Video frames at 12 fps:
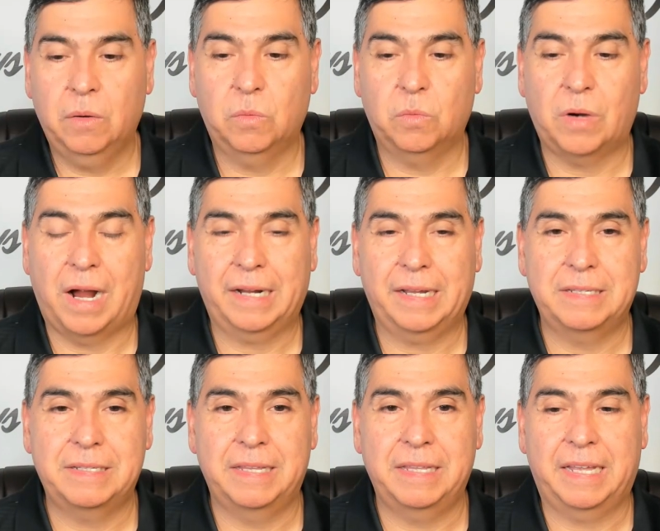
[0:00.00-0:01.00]

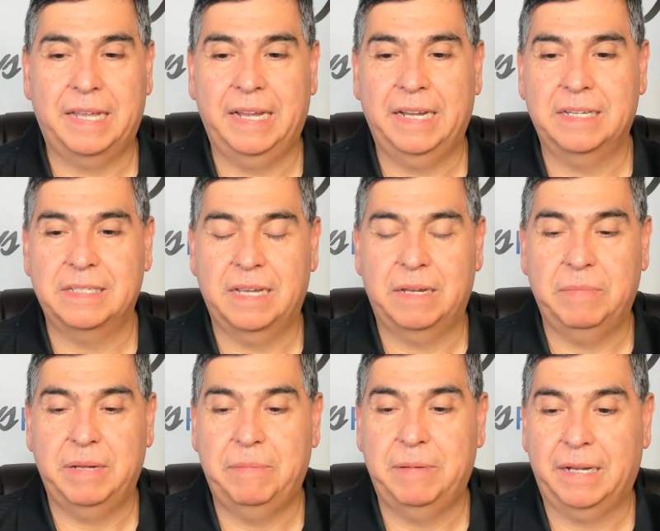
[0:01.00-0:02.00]
Rockets and the Kings.
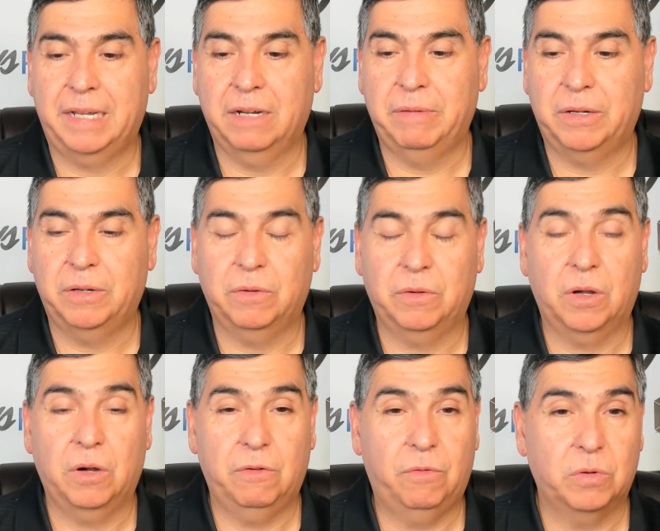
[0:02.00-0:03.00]
NBA pick here we
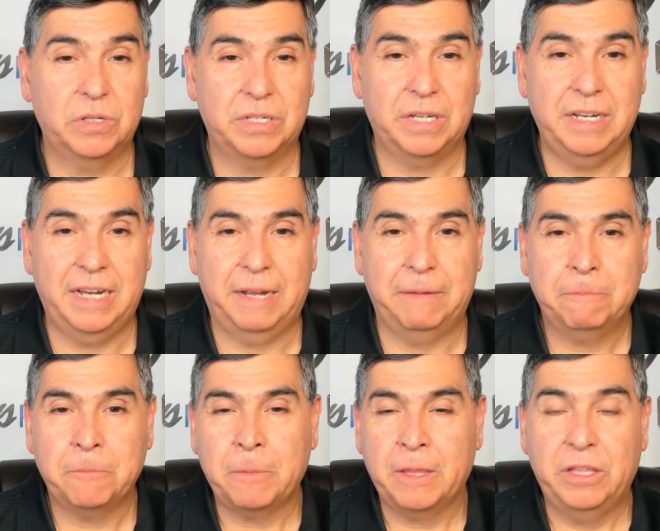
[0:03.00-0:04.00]
go for Sunday.
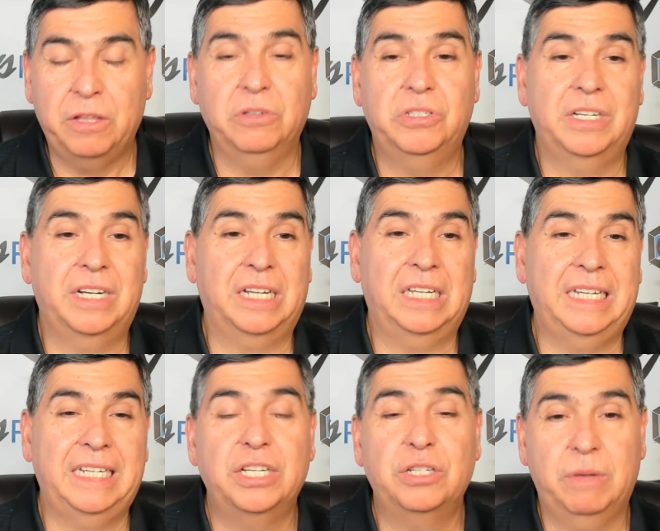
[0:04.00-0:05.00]
Houston, a
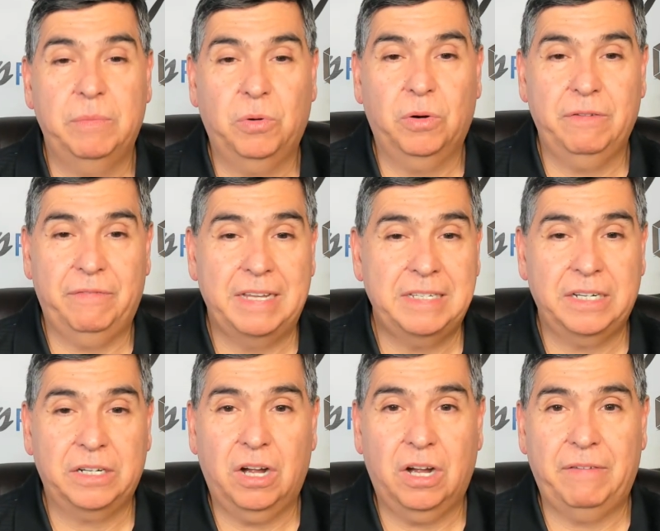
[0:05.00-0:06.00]
clean injury report.
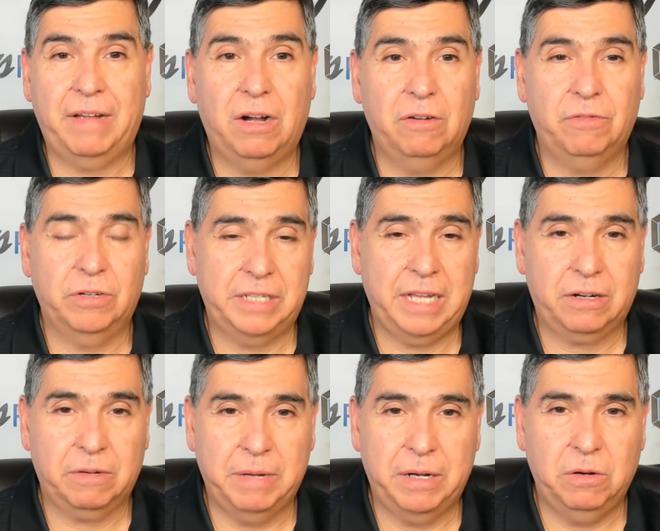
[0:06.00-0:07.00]
Vesnikov out for
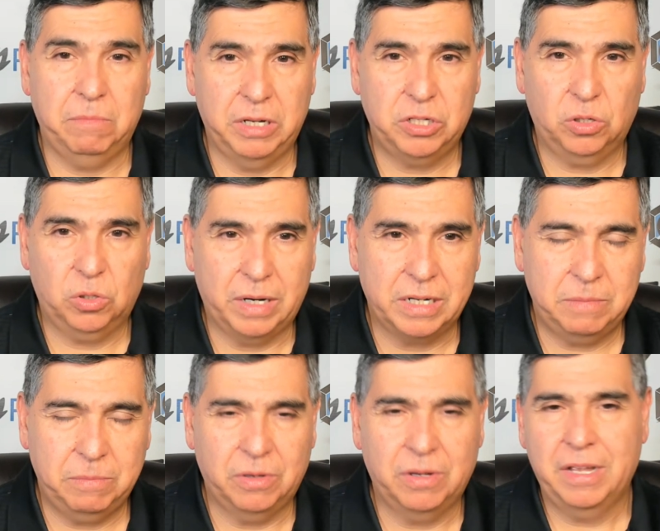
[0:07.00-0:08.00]
Sacramento. Mitchell,
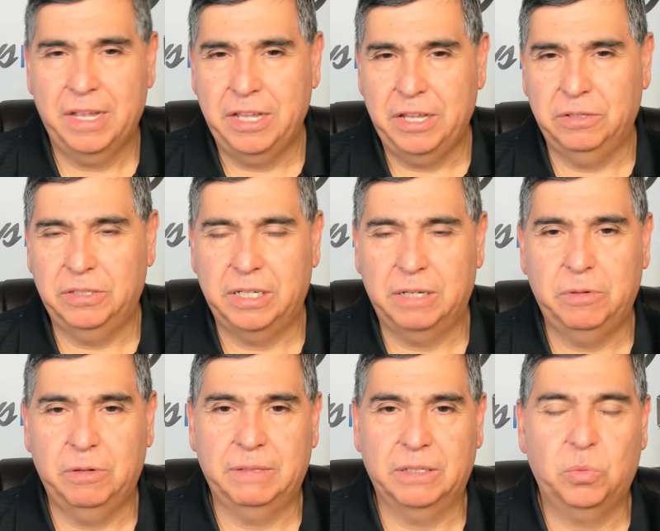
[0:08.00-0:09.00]
questionable. Houston
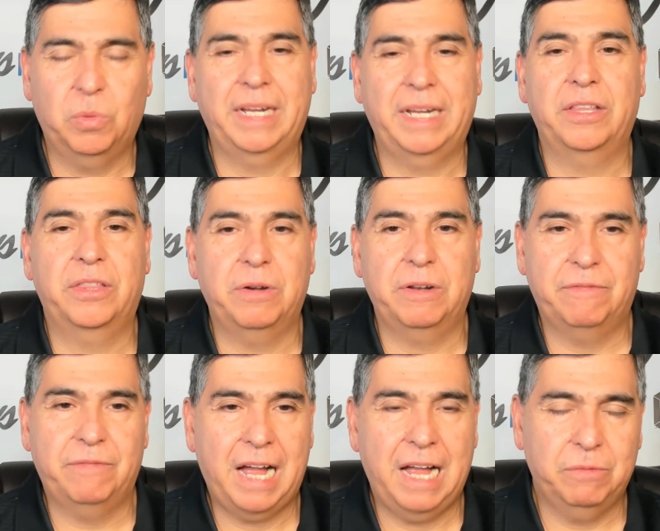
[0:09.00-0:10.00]
improved to
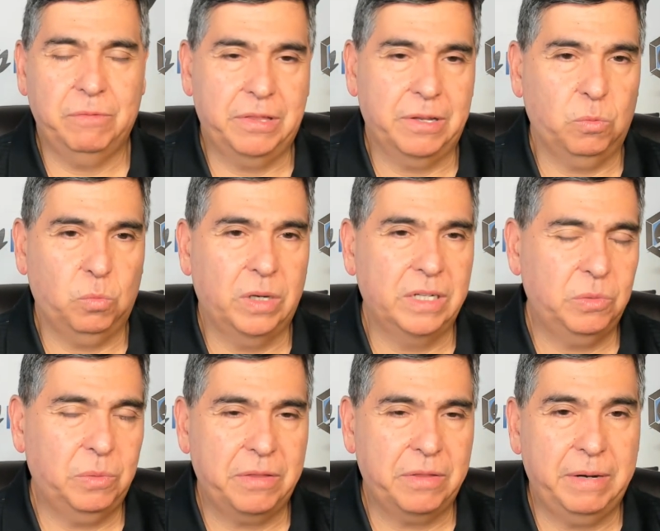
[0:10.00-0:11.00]
28-35 with their
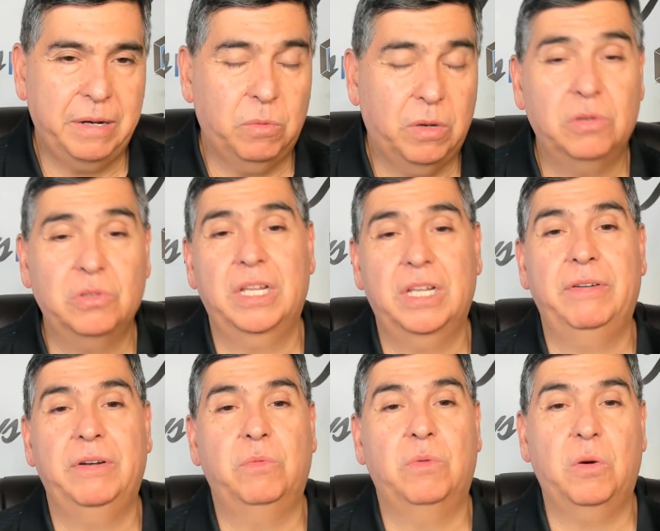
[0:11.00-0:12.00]

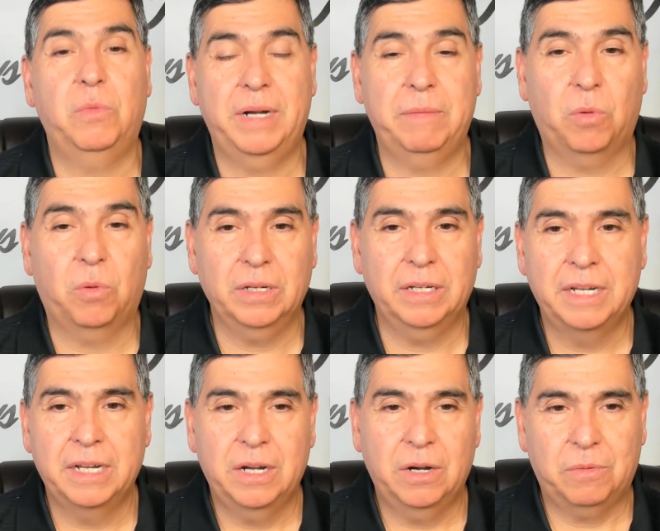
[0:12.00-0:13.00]
123-107 road win at Portland.
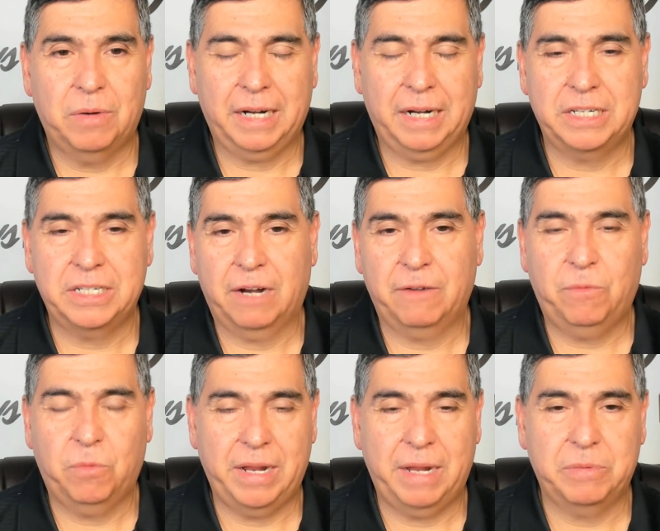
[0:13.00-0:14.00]
Rockets
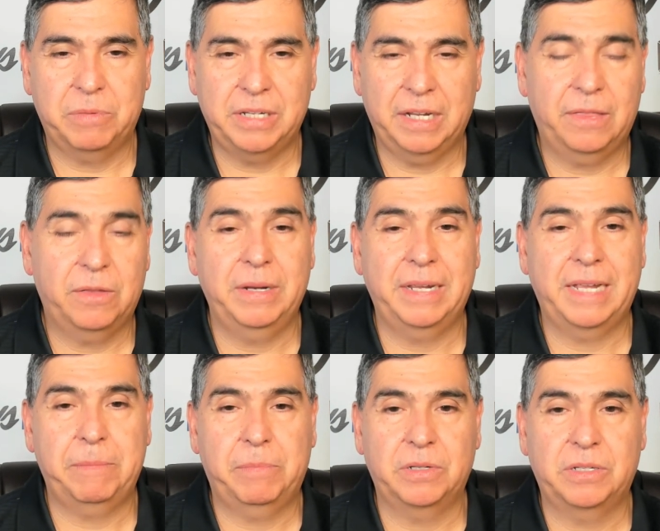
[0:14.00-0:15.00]
shot 48%,
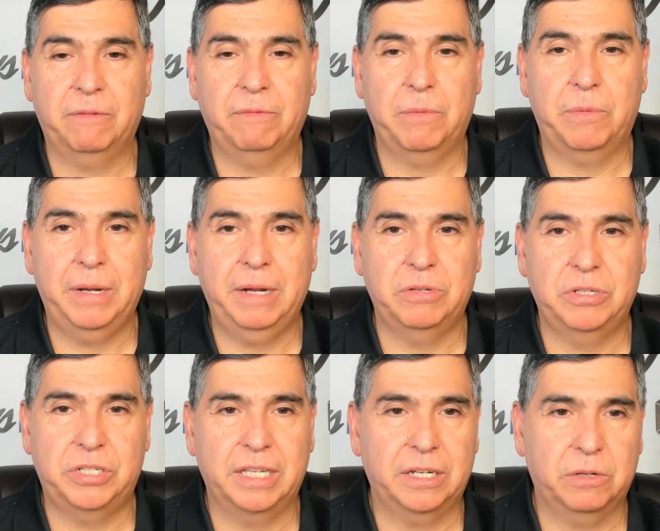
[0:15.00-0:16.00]
38% for three. It was
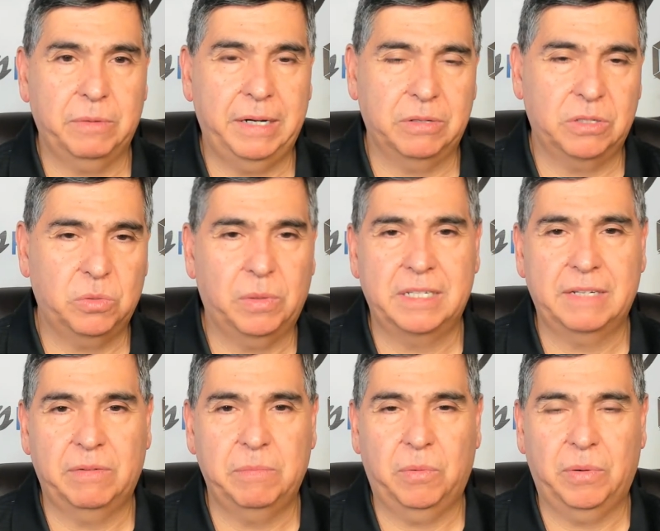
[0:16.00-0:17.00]
Jalen Green with
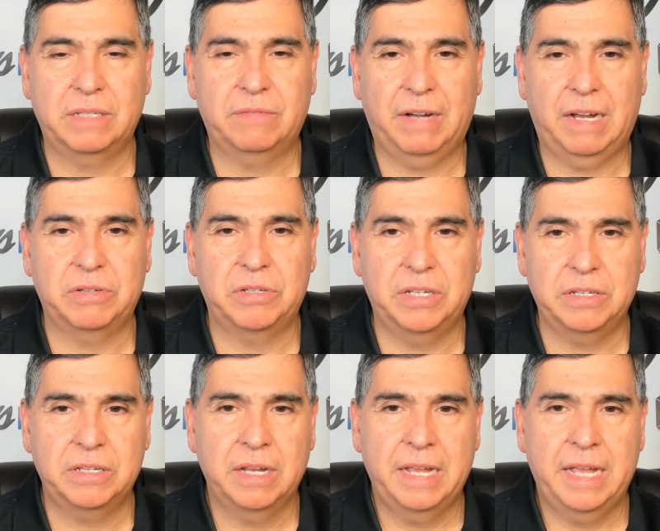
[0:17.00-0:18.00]
27 points, 5
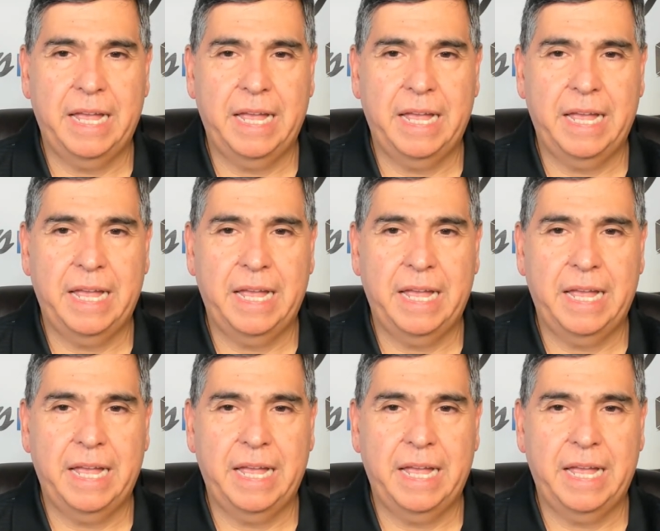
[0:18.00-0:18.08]
assists.